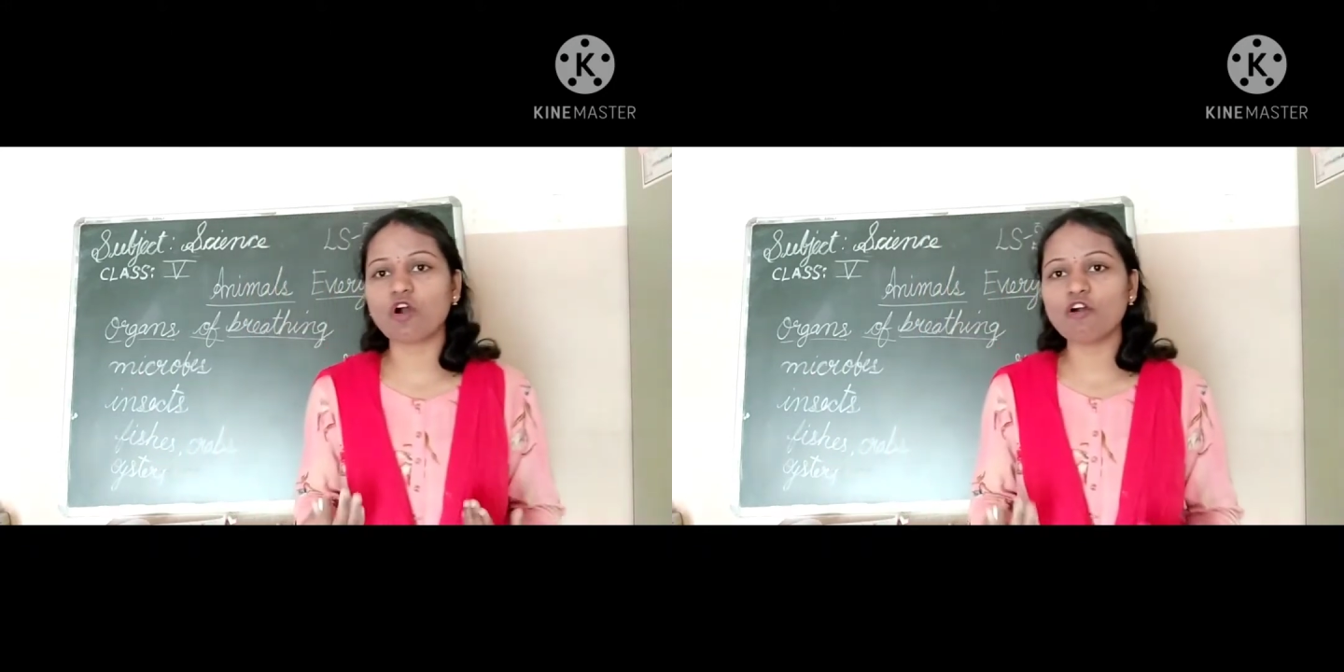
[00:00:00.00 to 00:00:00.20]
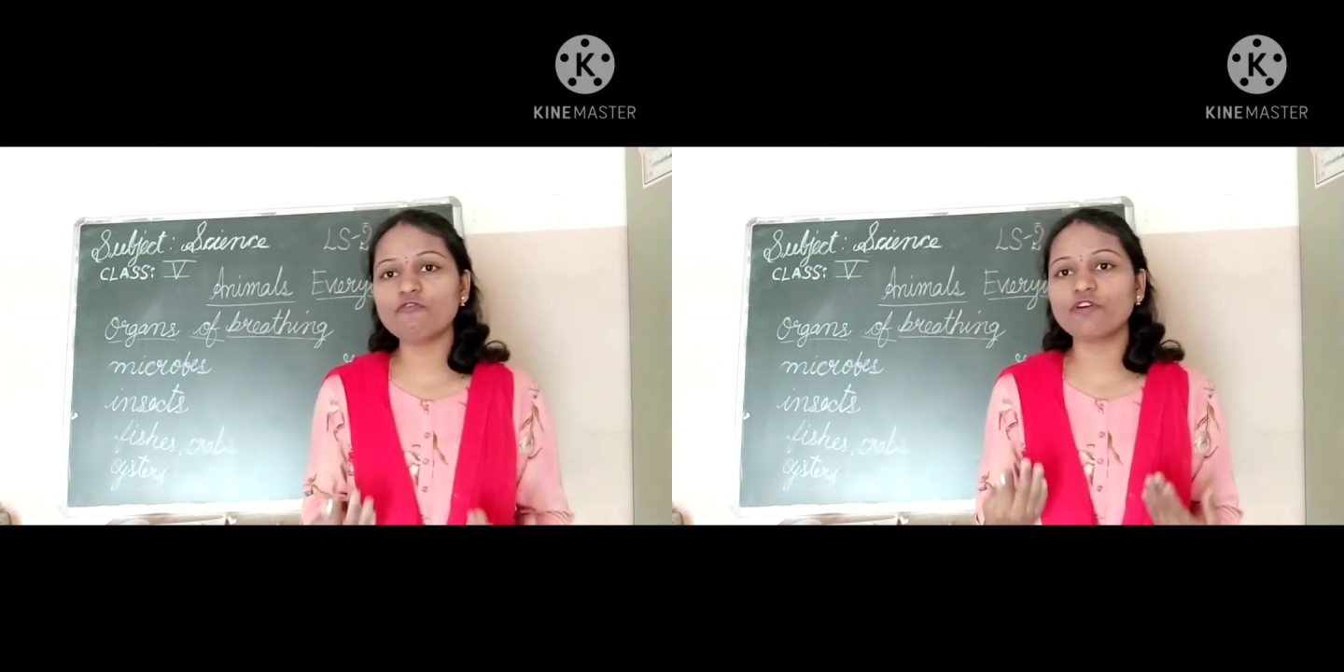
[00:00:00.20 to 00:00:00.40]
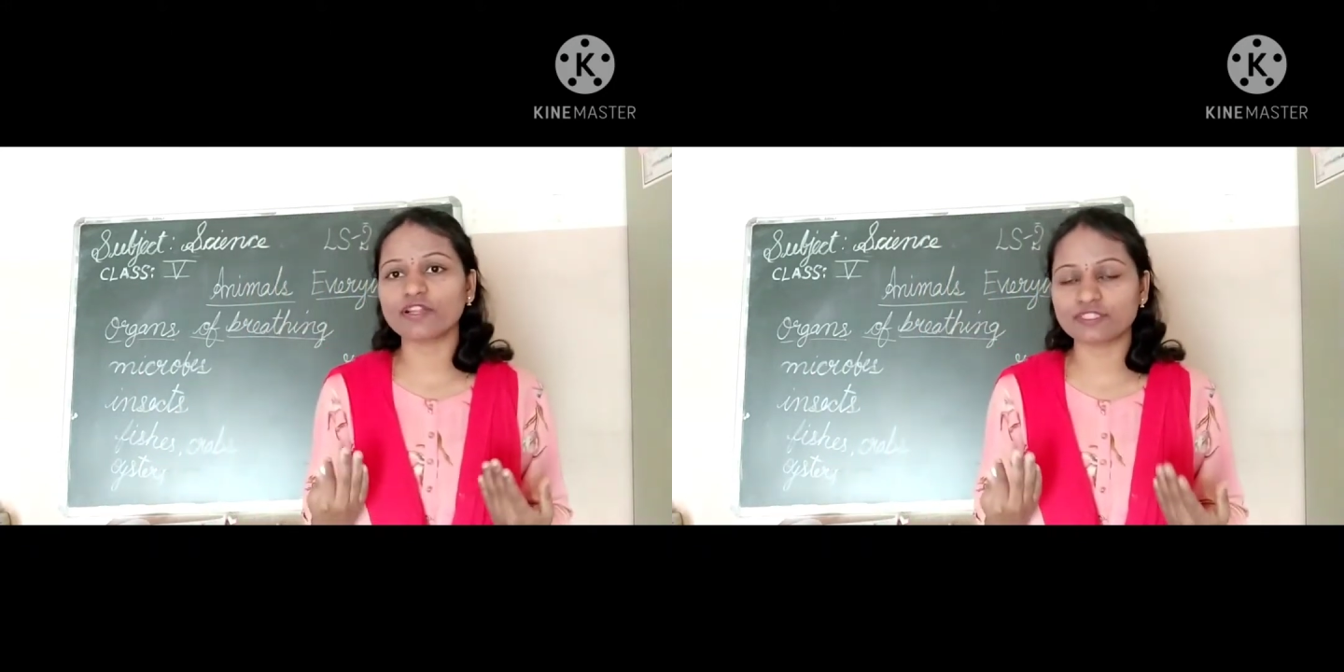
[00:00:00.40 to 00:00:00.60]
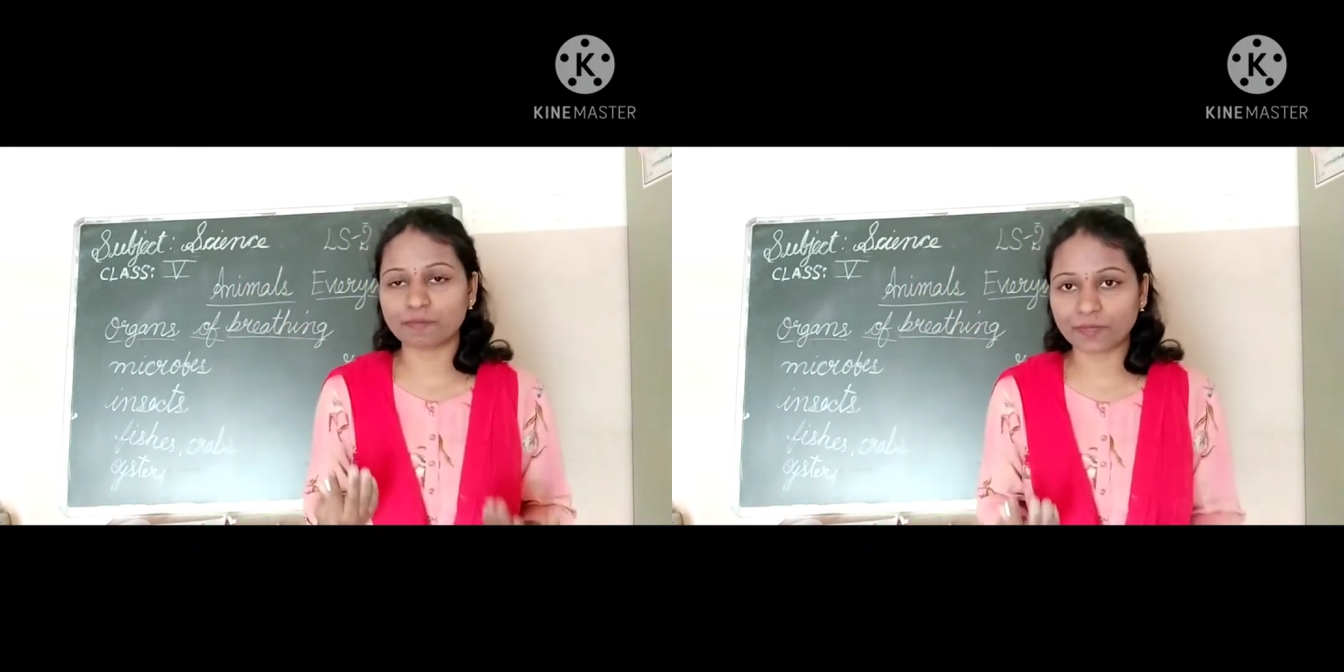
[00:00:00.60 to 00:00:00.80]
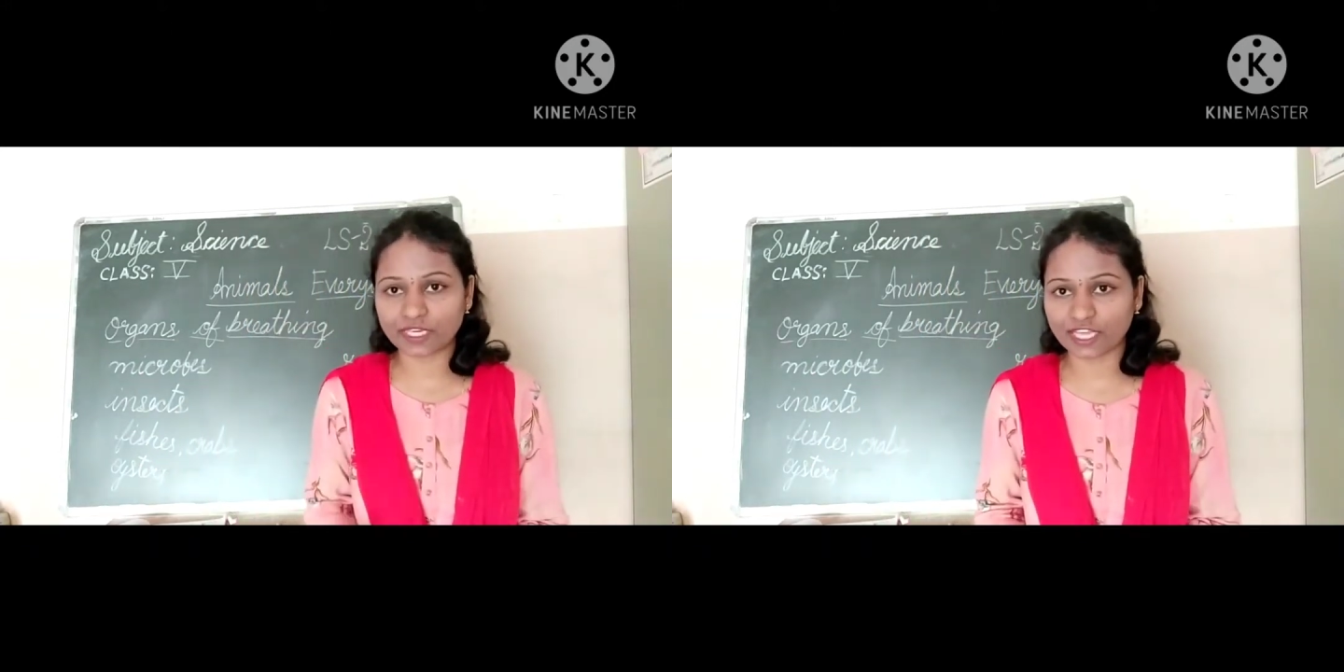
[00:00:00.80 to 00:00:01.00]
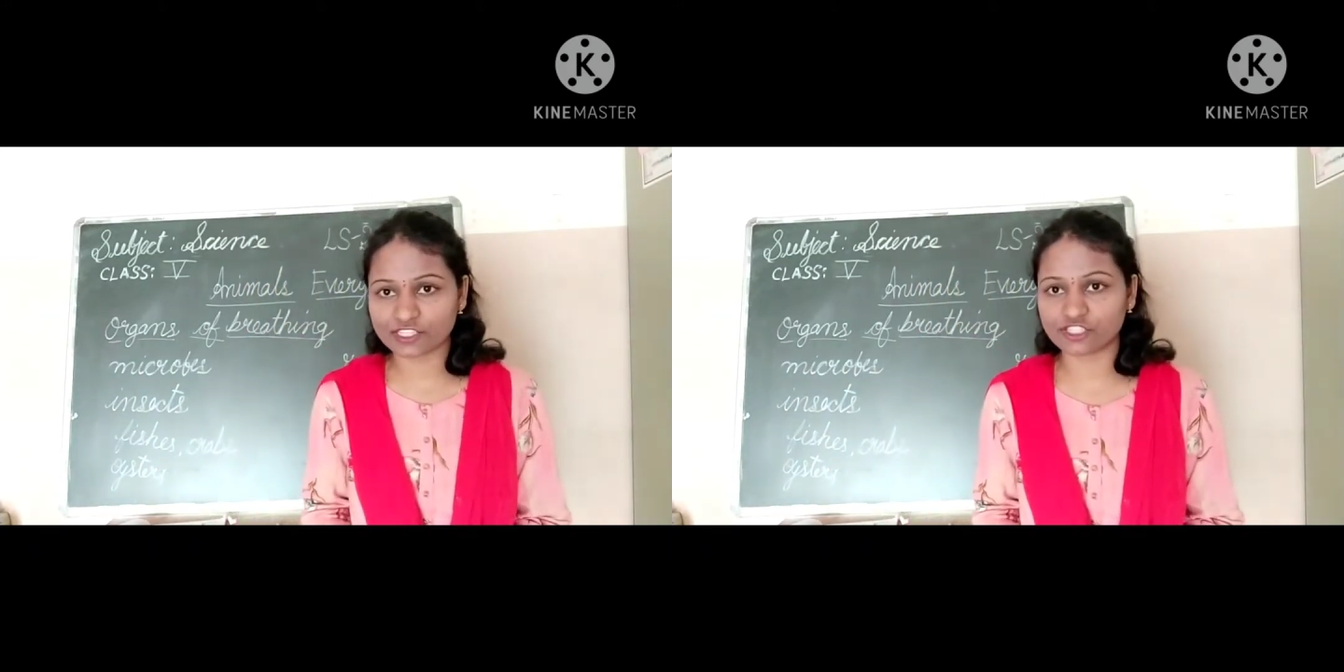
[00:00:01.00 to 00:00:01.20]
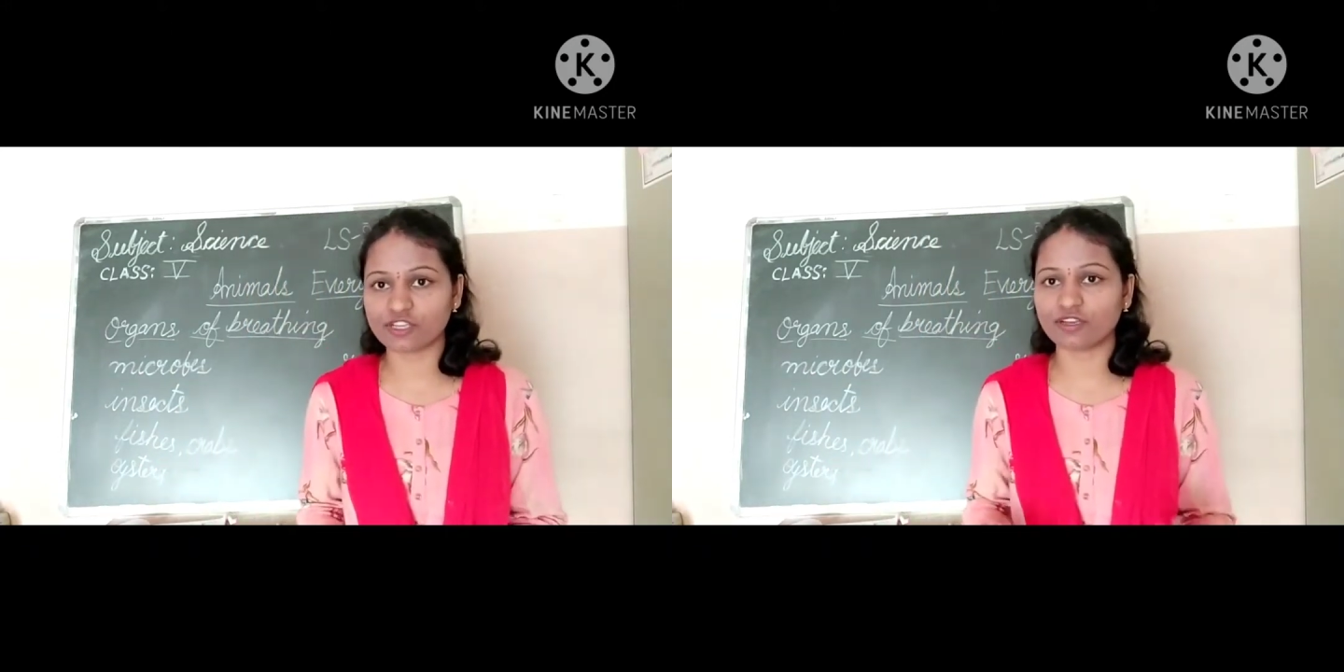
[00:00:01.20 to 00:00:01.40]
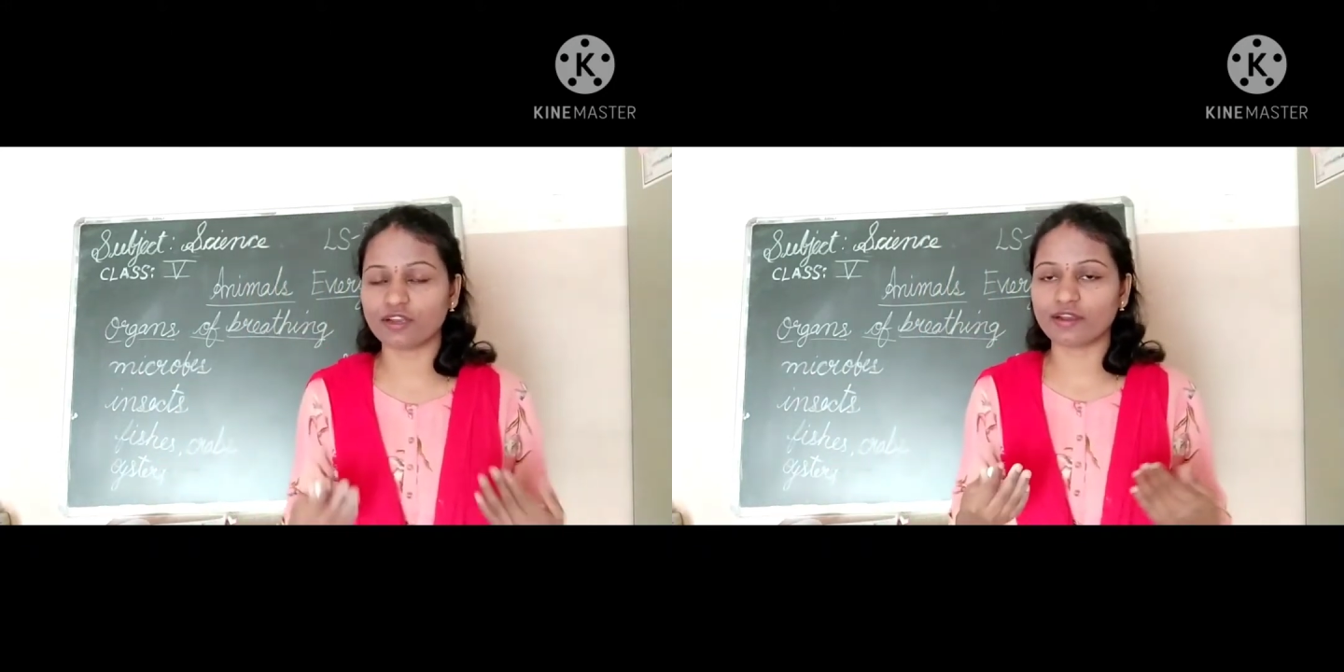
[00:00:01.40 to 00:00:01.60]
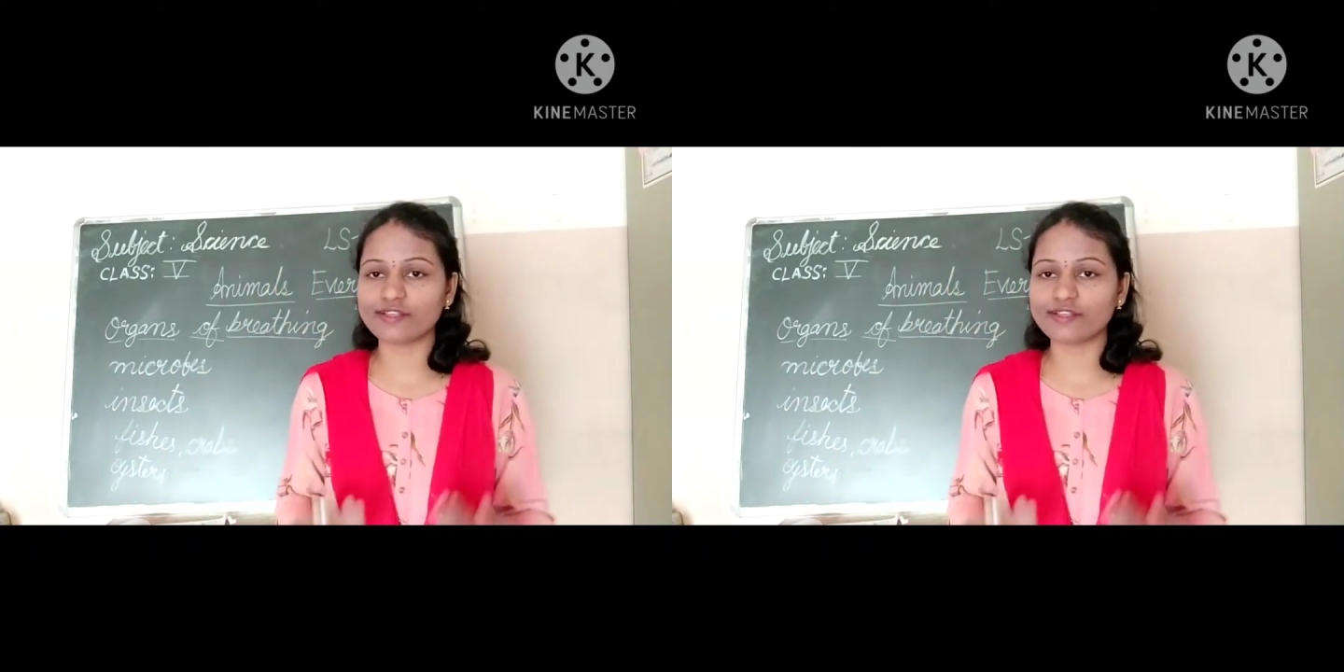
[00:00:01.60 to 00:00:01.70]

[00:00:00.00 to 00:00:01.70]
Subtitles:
of respiration.